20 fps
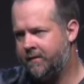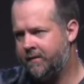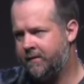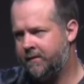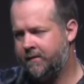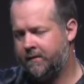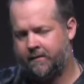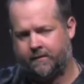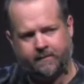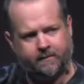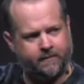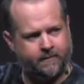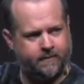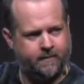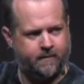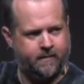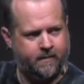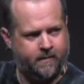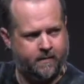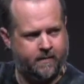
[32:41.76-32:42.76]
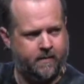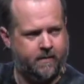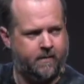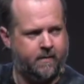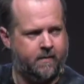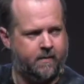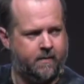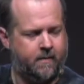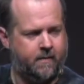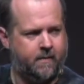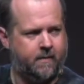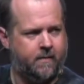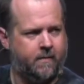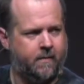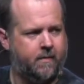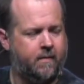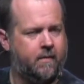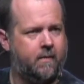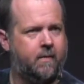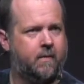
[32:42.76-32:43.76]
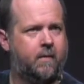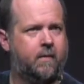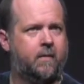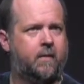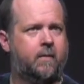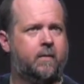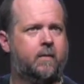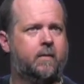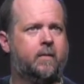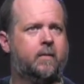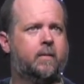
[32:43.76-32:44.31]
[no speech]